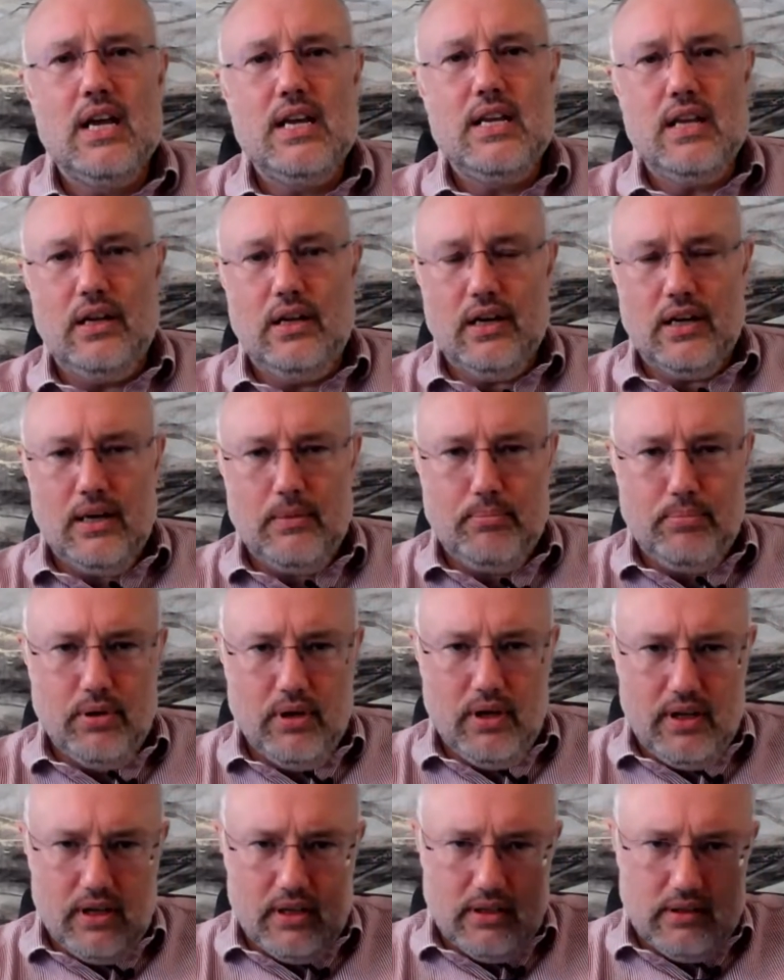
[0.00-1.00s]
you got to
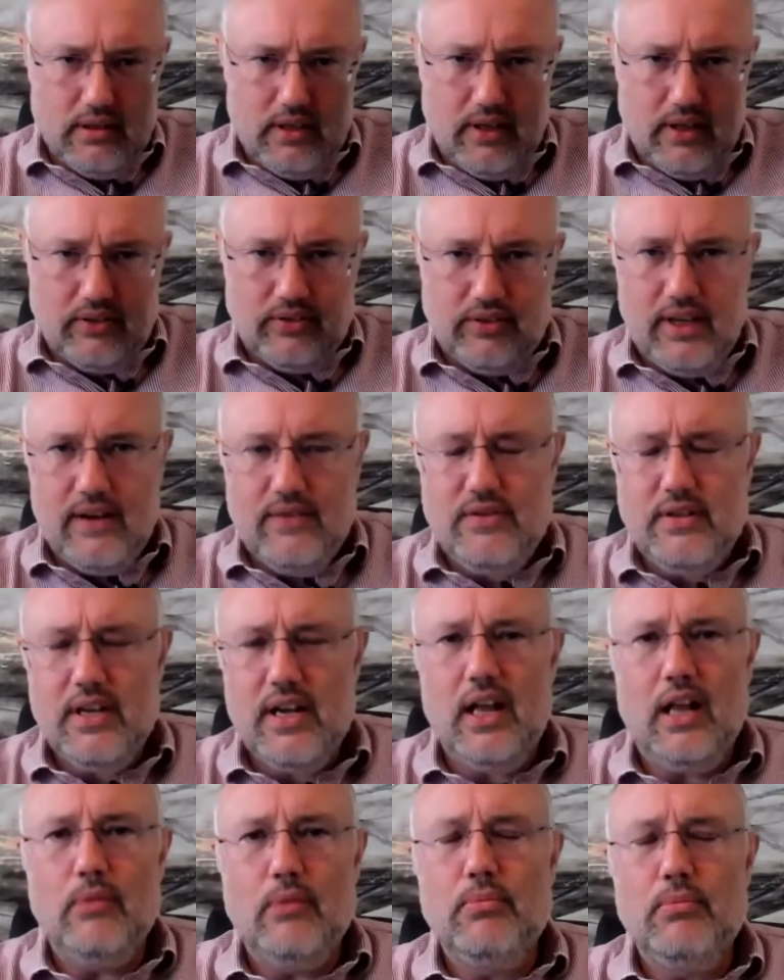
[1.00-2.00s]
put your safety
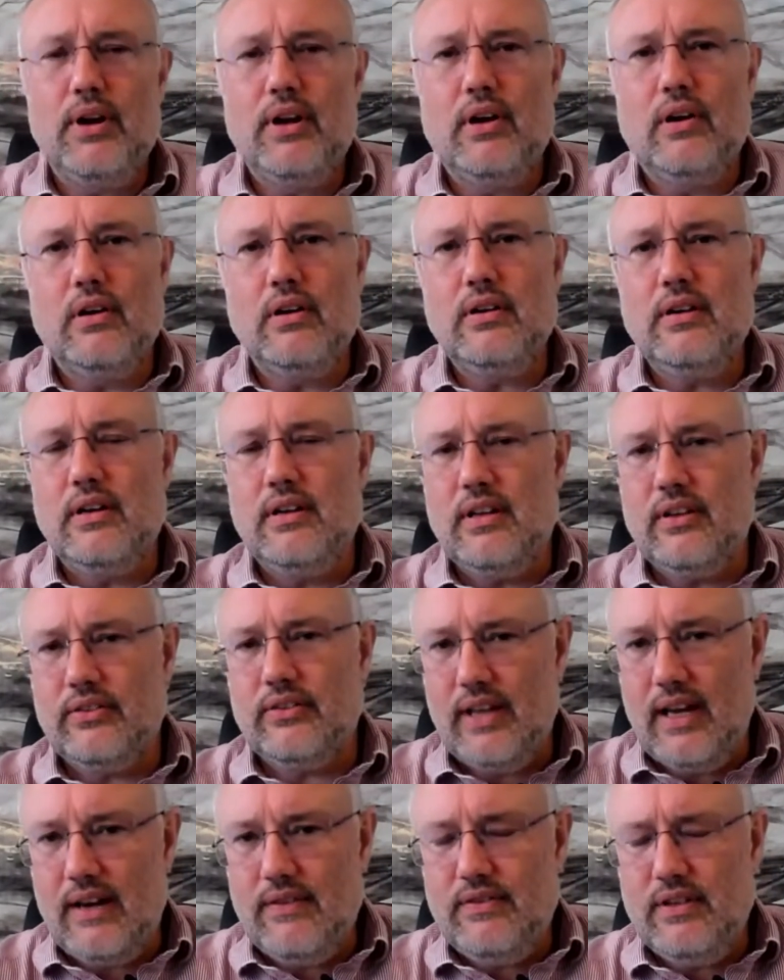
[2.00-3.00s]
helmet on and your
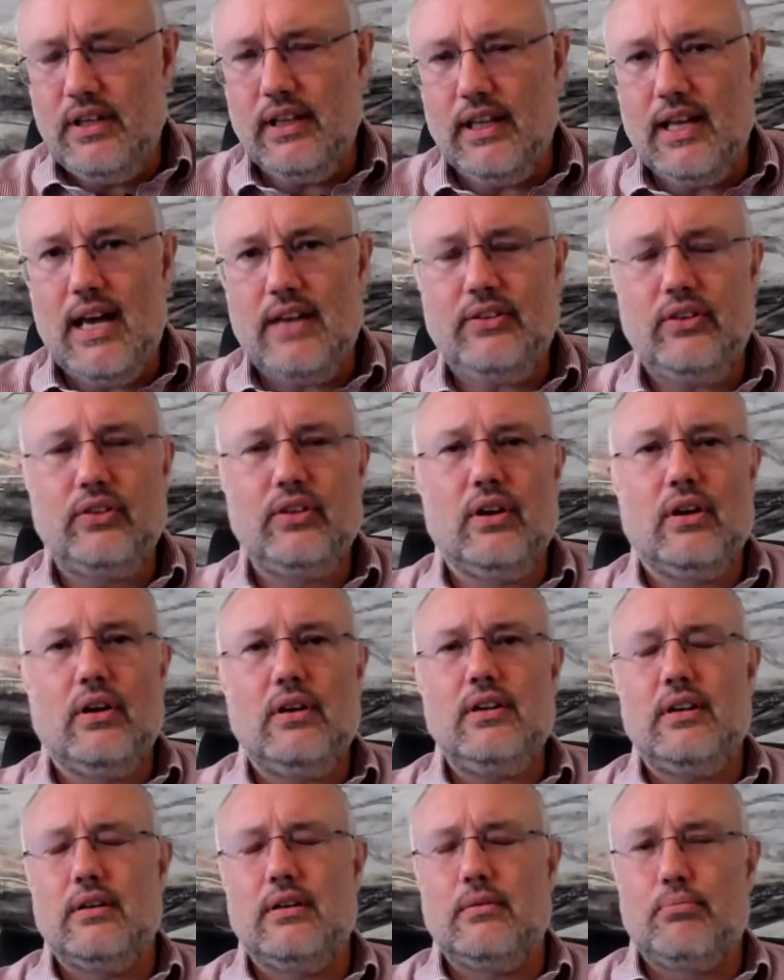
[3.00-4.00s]
safety glasses
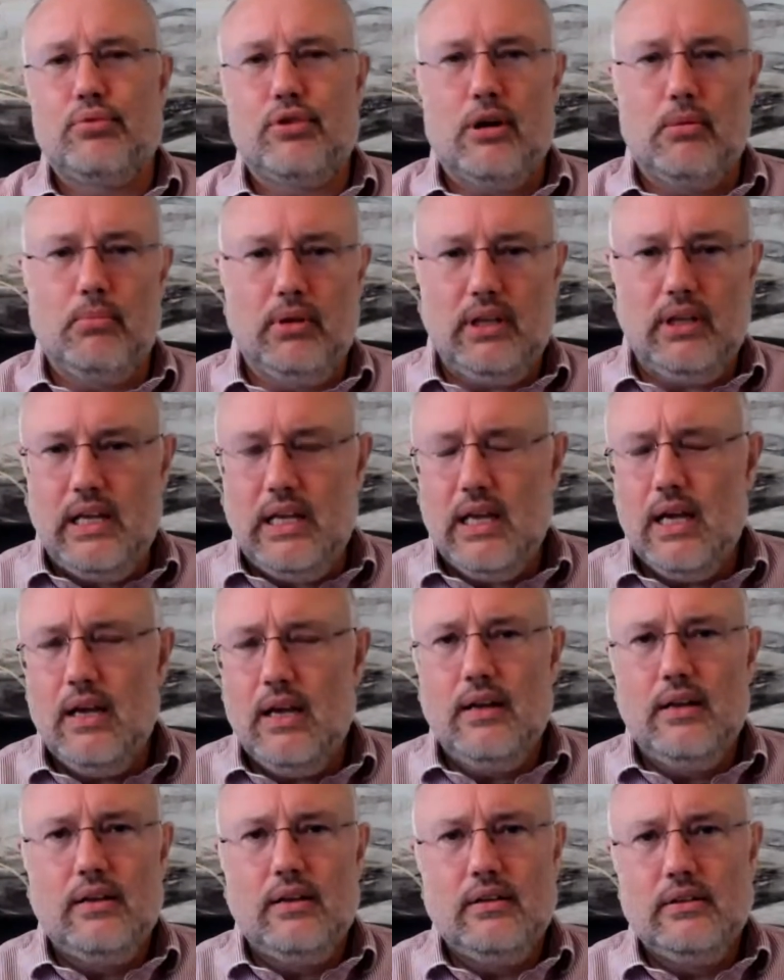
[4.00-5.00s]
on and probably
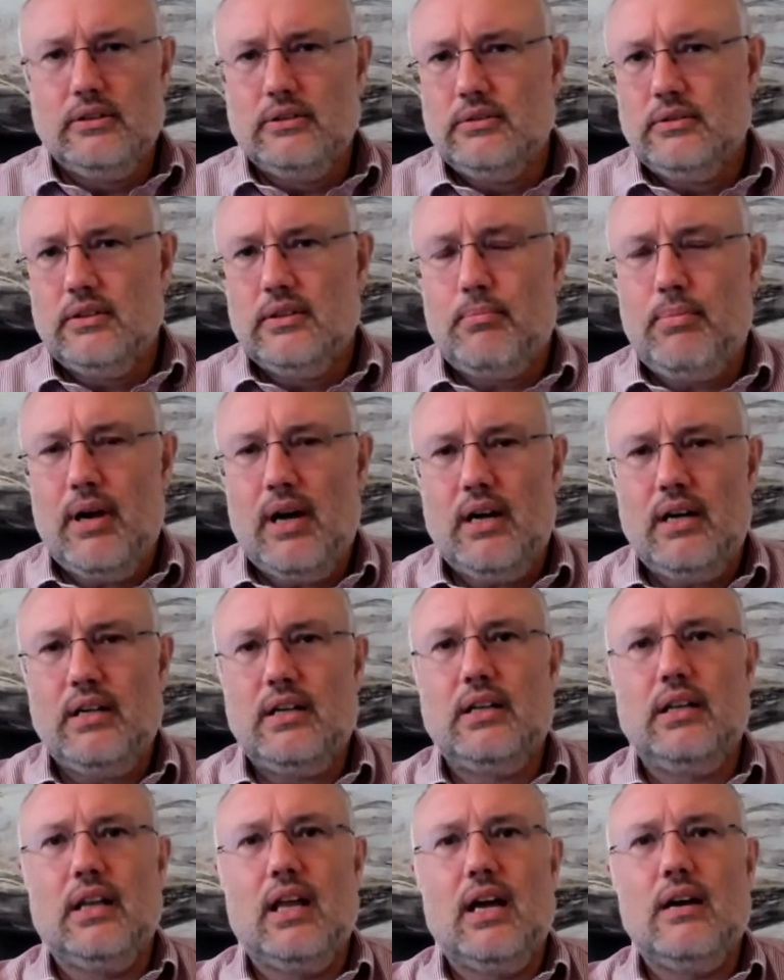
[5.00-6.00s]
a pair of
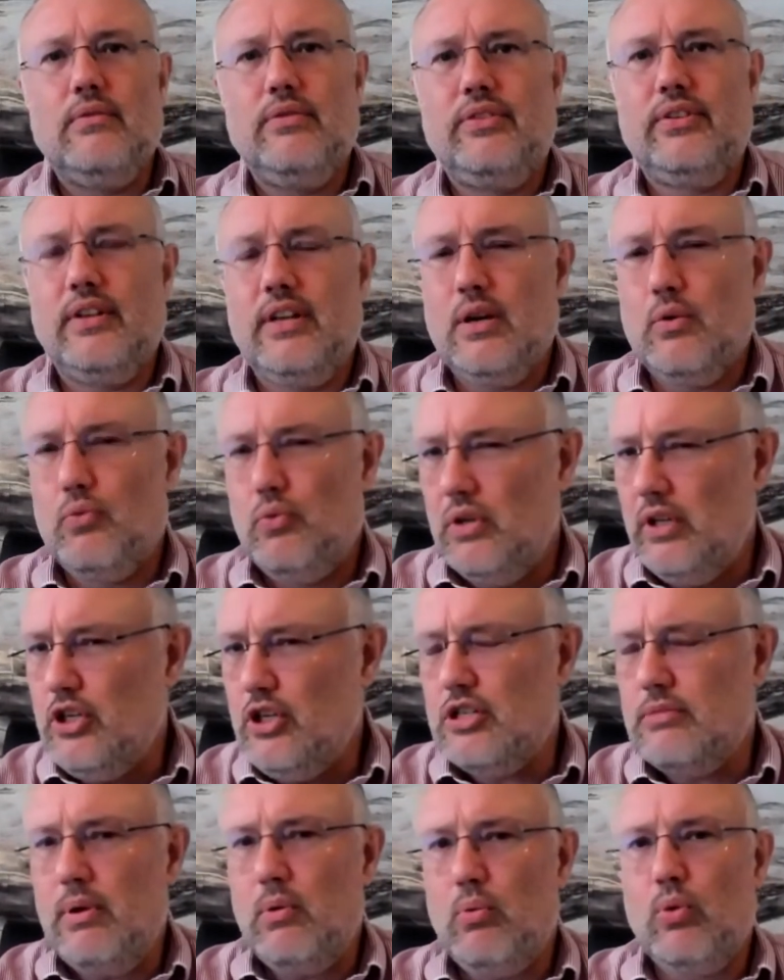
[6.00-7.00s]
gloves. And you really
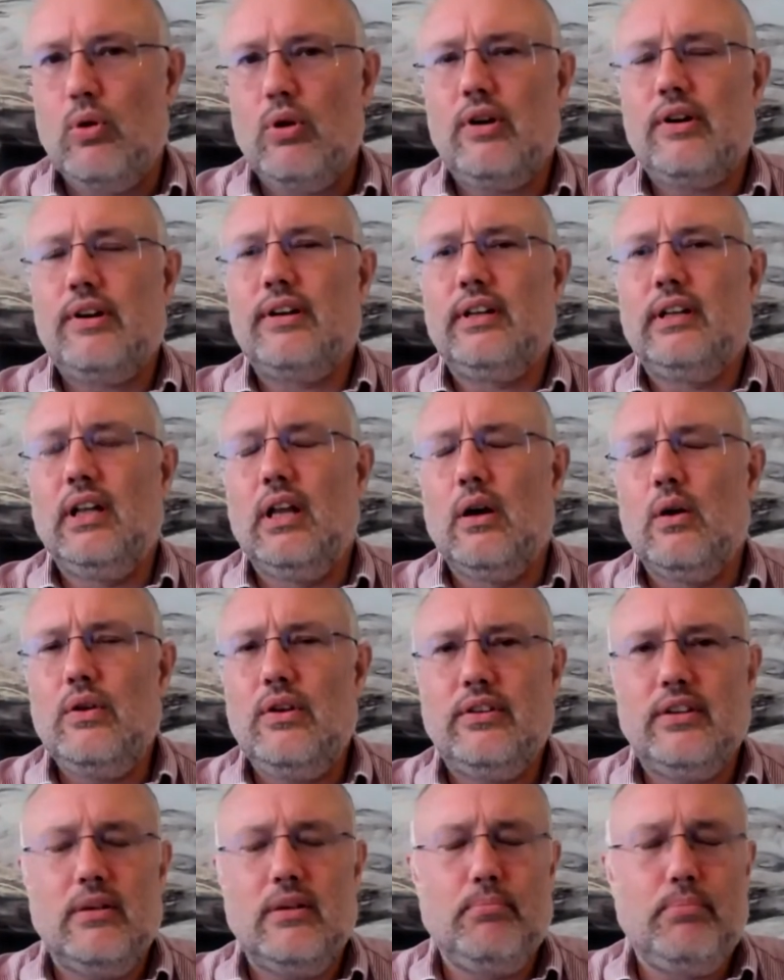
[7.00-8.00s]
shouldn't be working alone. He
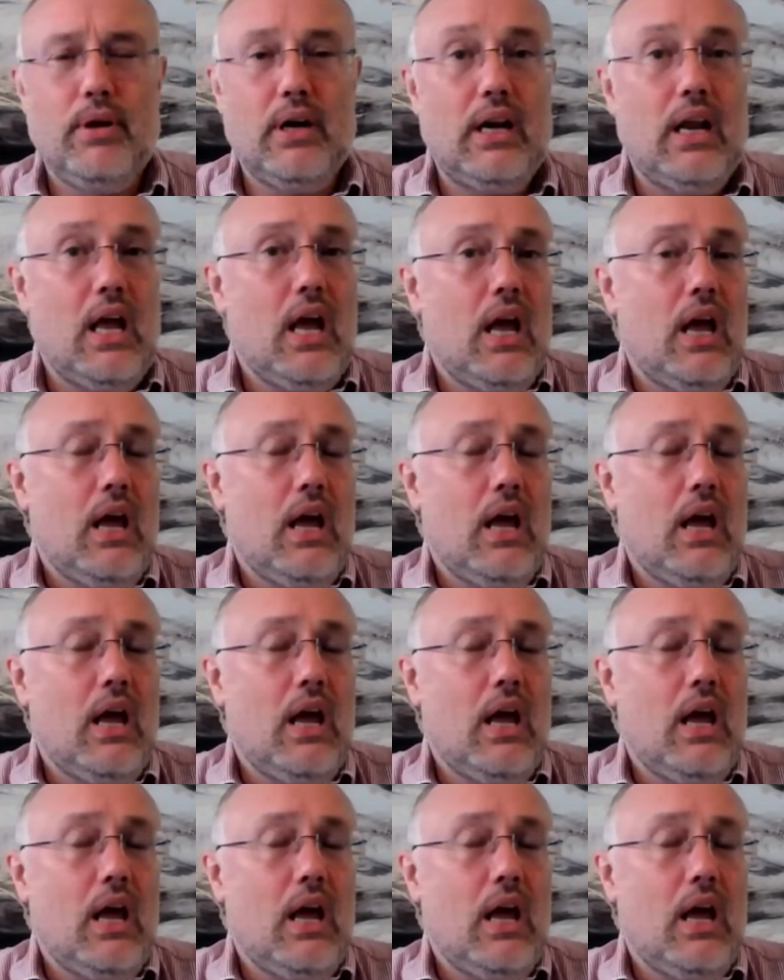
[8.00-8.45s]
said, but